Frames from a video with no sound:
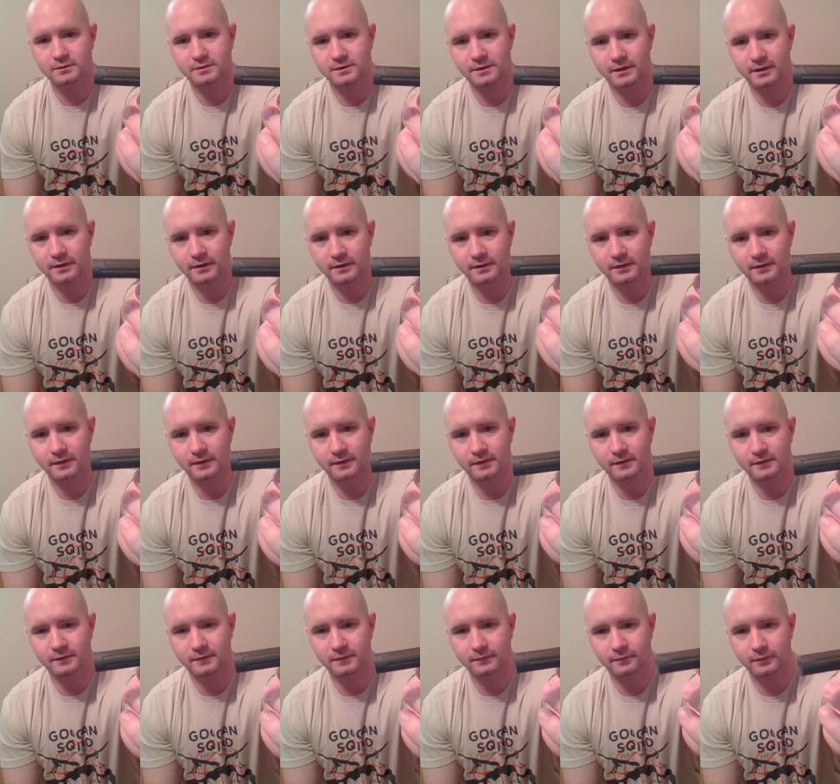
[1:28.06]
There it
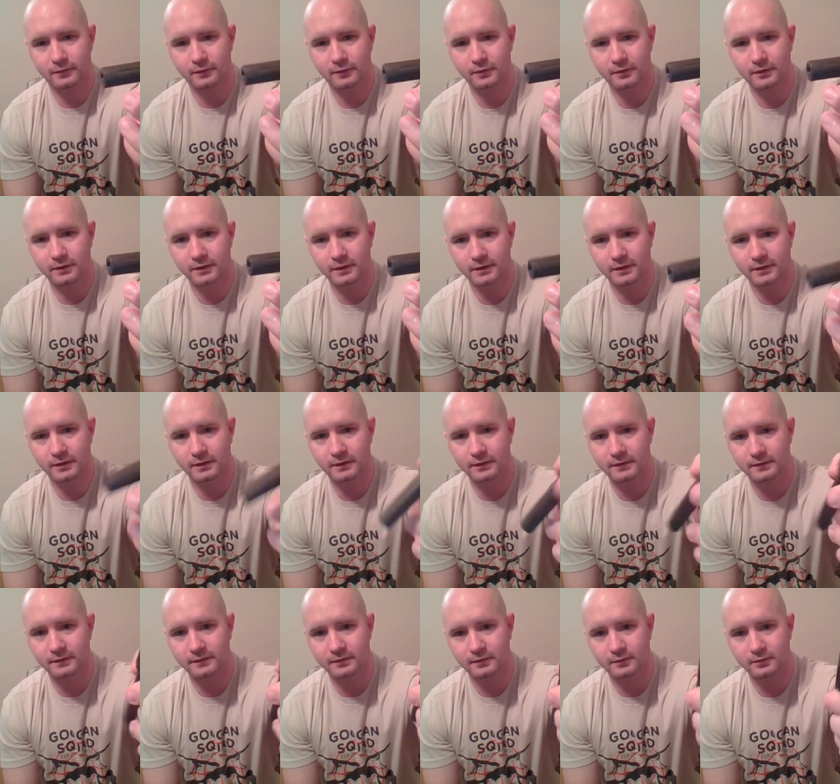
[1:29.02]
is. It's
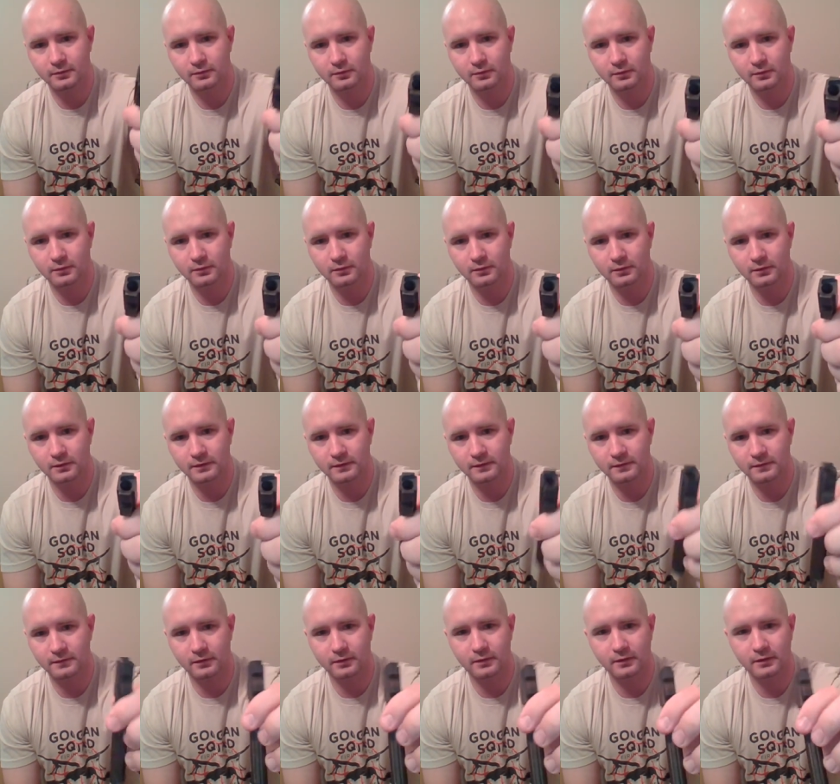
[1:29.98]
fluted. It's cool.
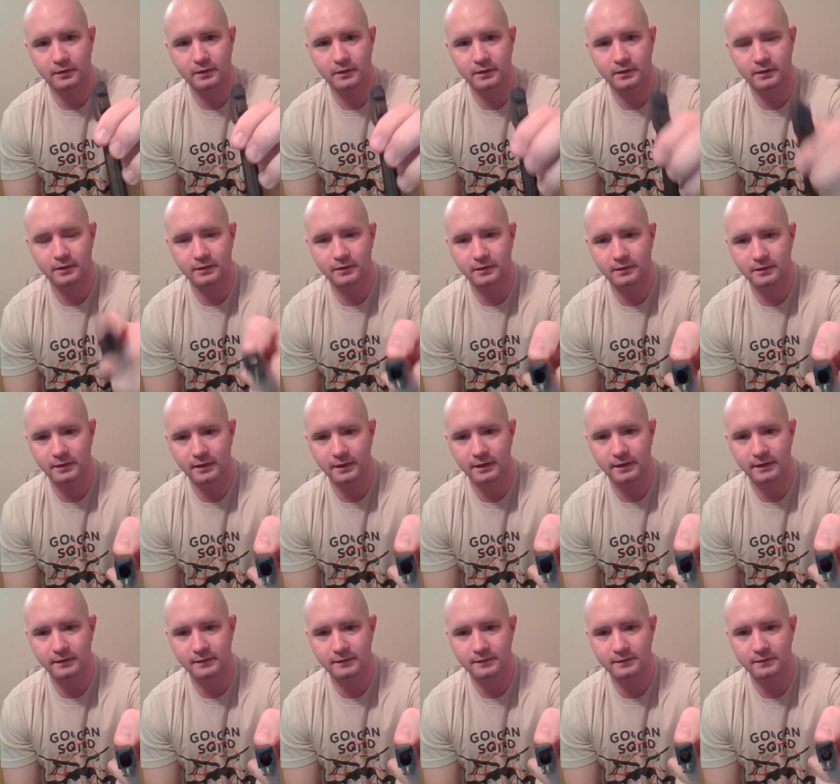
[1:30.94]
It's dirty.
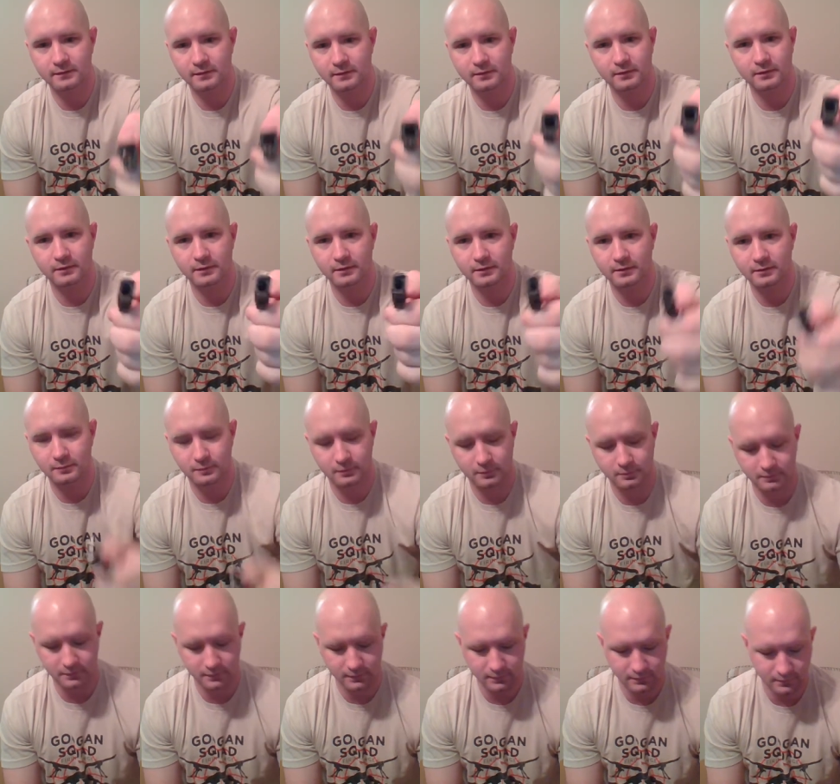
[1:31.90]
Yes, dirty.
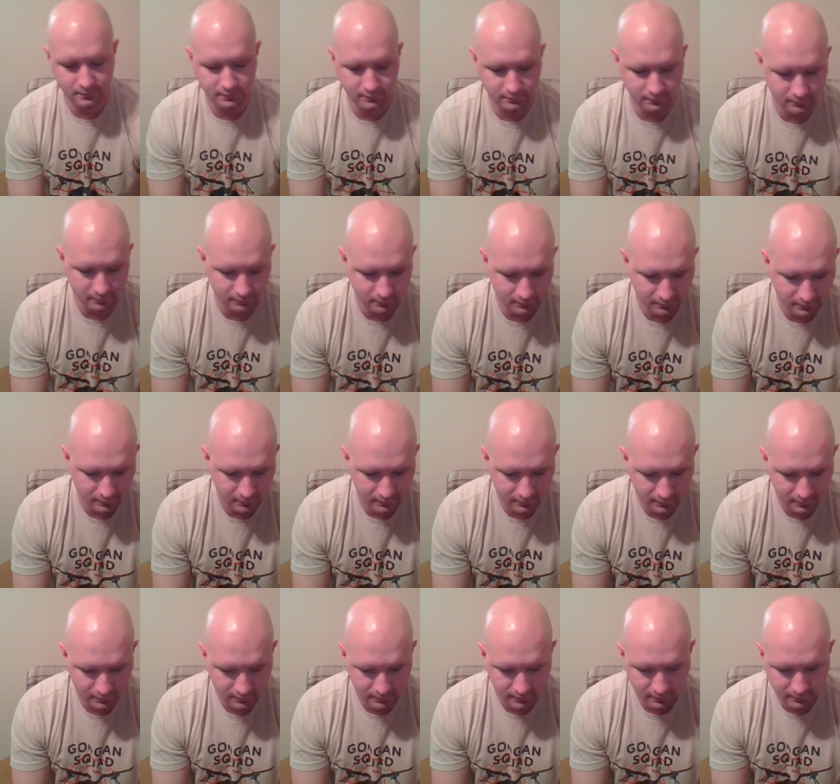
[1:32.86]
Whoop-de-doo.
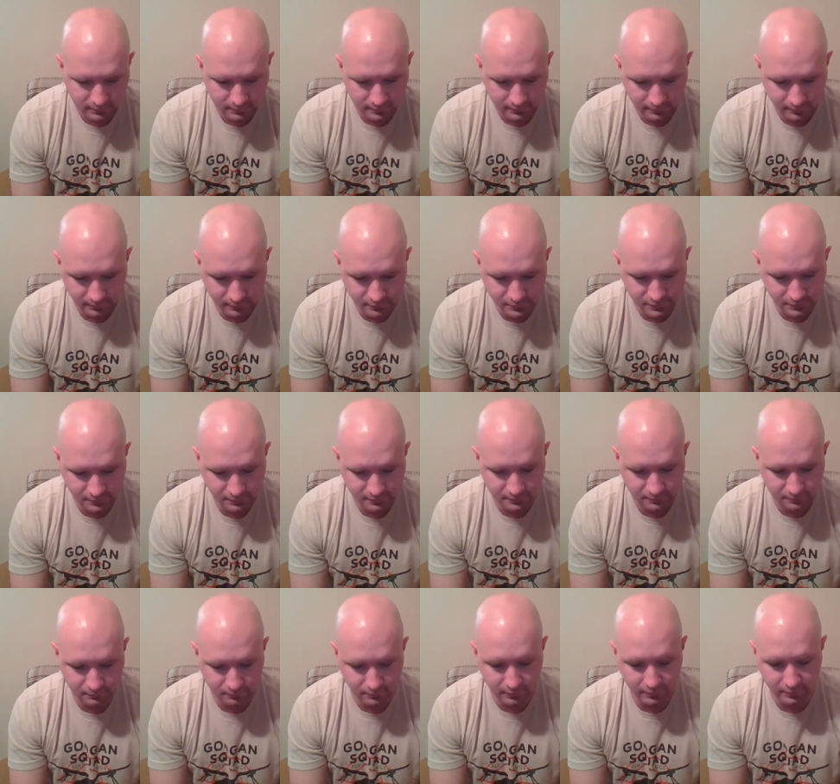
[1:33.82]
Still
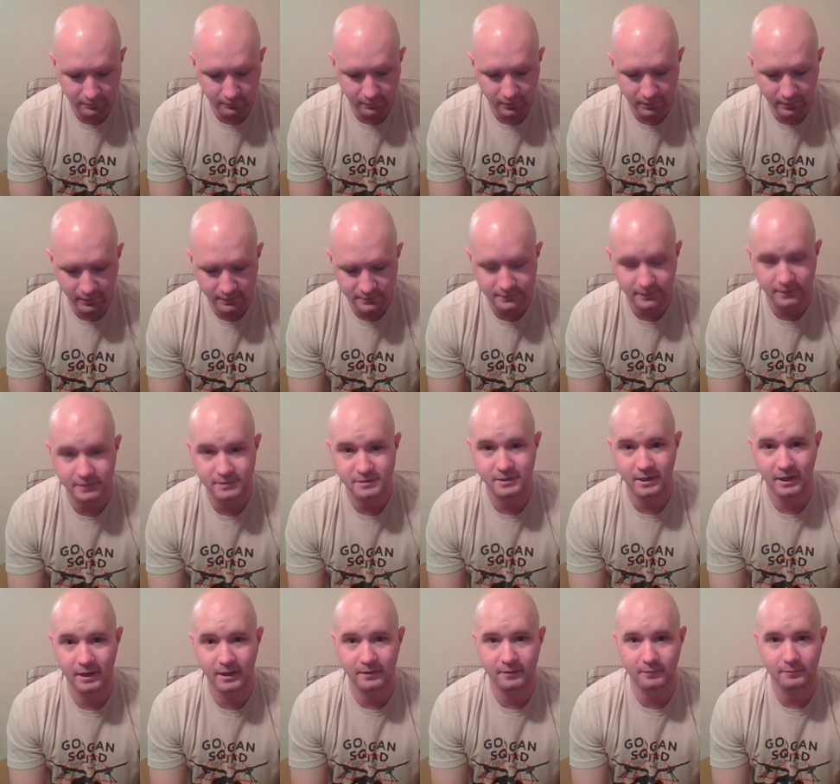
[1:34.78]
shoots really well. Actually, I
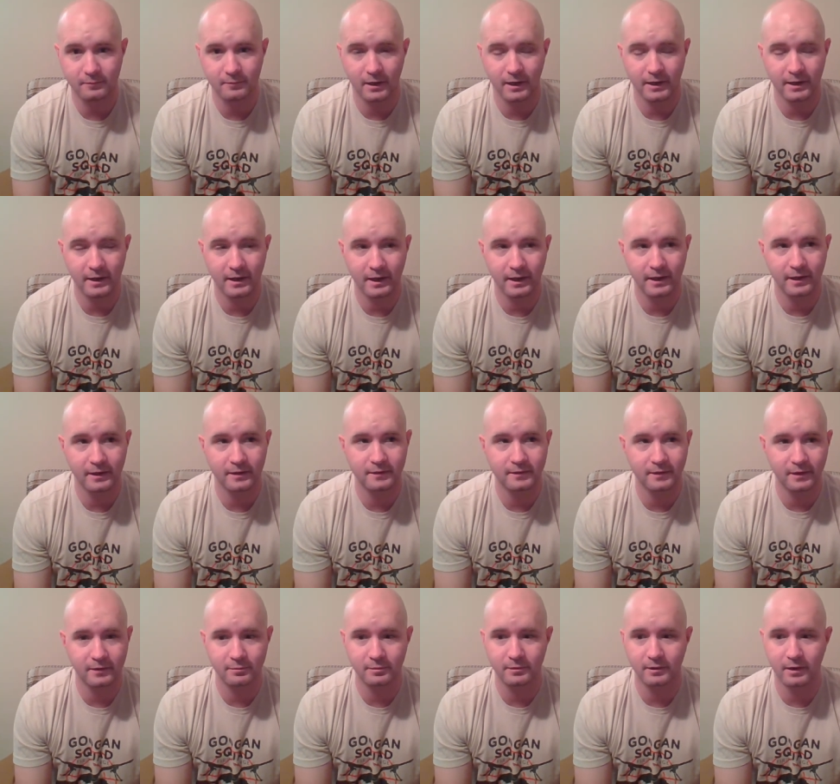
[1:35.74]
shot my
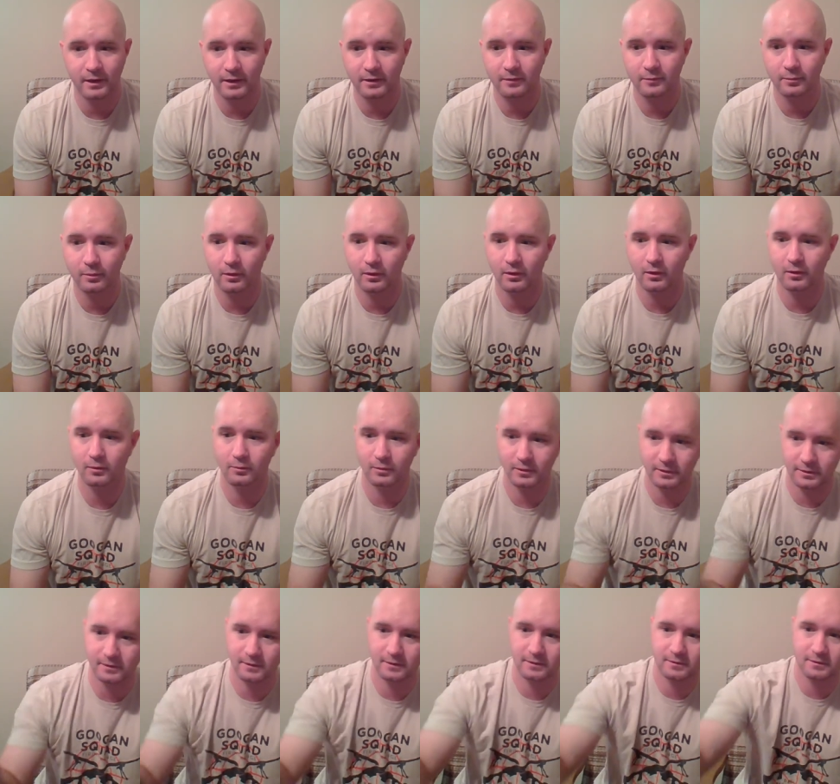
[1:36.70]
highest FBI qual
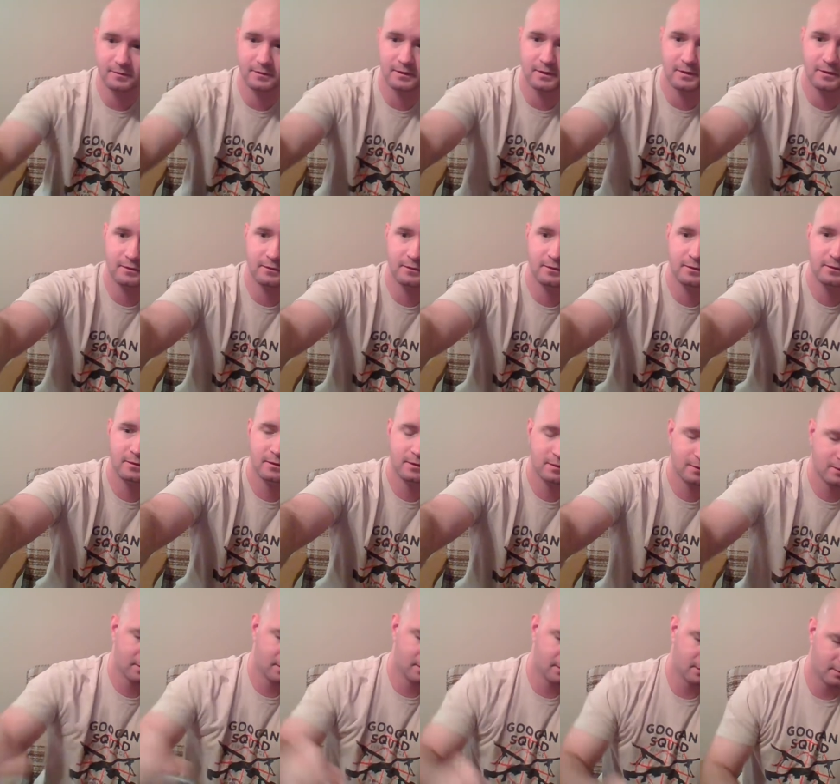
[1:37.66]
with this gun
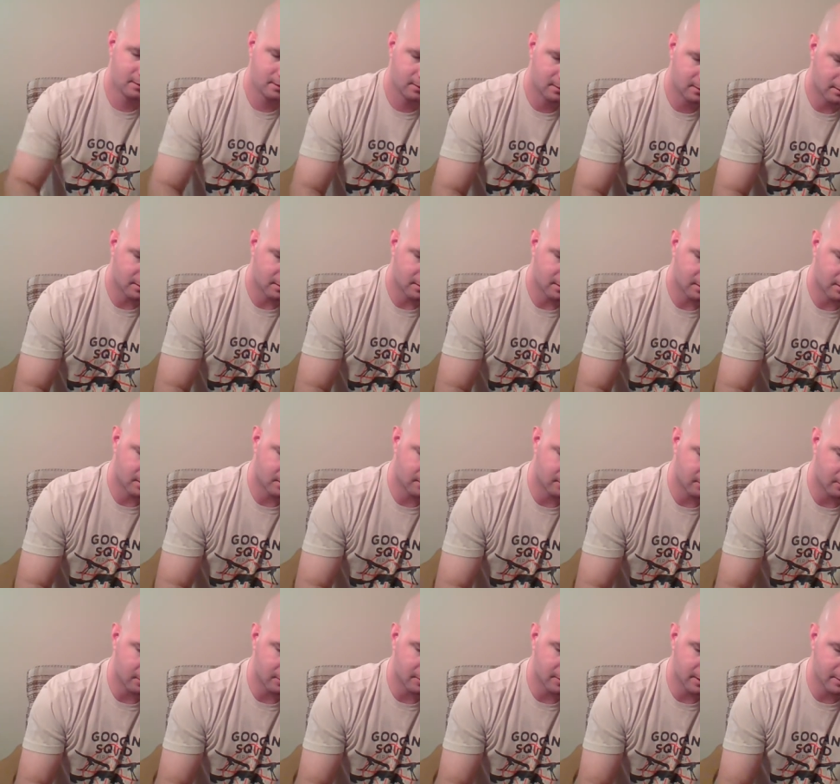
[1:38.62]
uh,
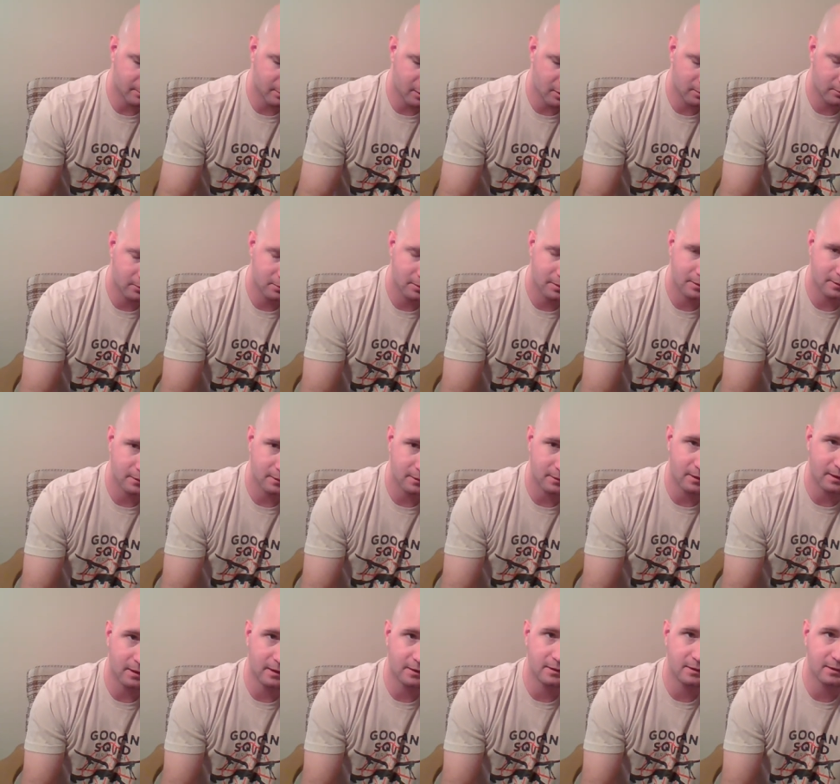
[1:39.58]
for a demo. is
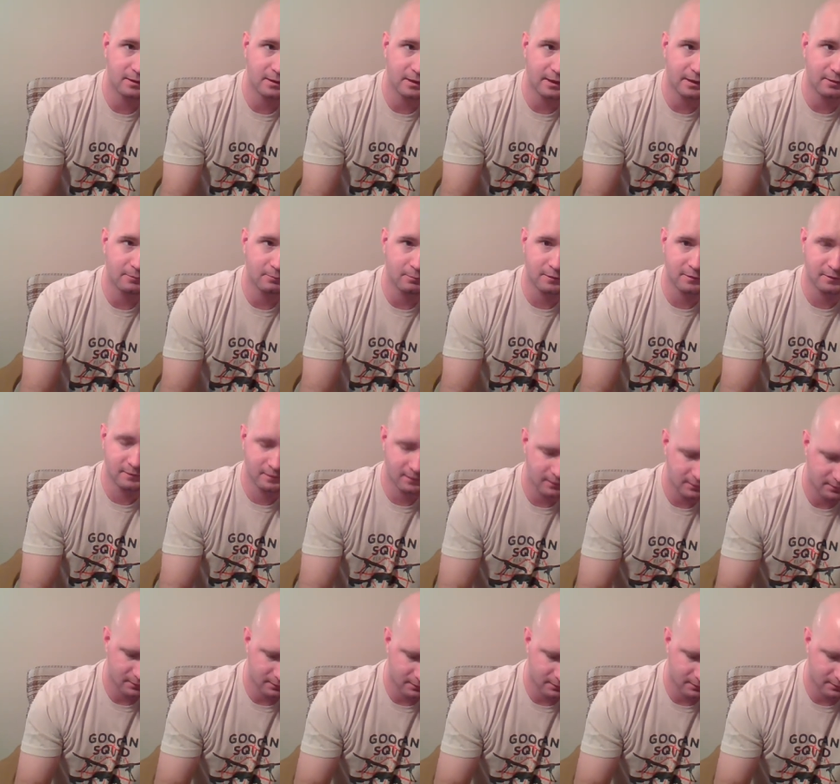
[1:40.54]
98%.